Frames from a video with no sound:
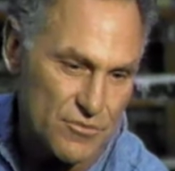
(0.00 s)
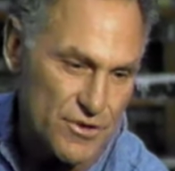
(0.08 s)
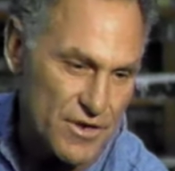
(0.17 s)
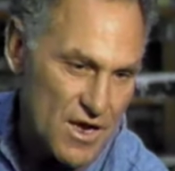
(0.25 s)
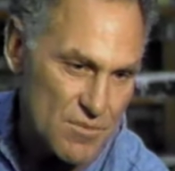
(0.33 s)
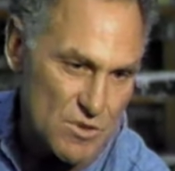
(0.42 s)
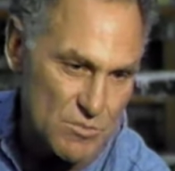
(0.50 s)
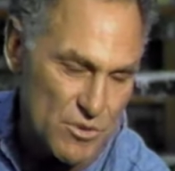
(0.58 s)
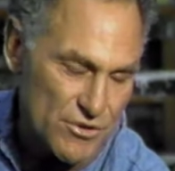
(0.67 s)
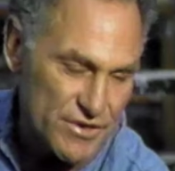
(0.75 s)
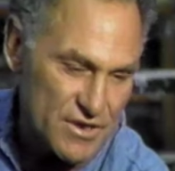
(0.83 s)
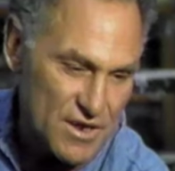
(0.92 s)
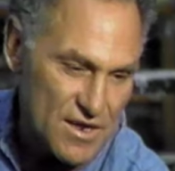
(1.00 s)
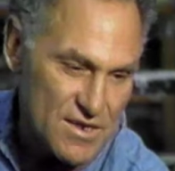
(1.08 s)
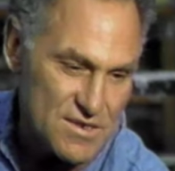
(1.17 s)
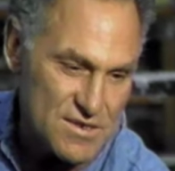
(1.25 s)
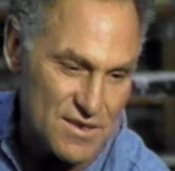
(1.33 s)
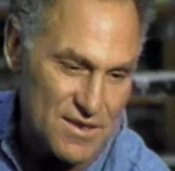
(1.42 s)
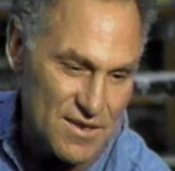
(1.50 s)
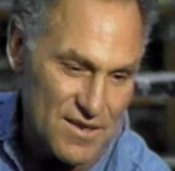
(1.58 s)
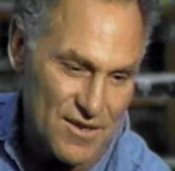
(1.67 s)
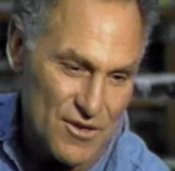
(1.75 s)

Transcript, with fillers: We're not memorializing.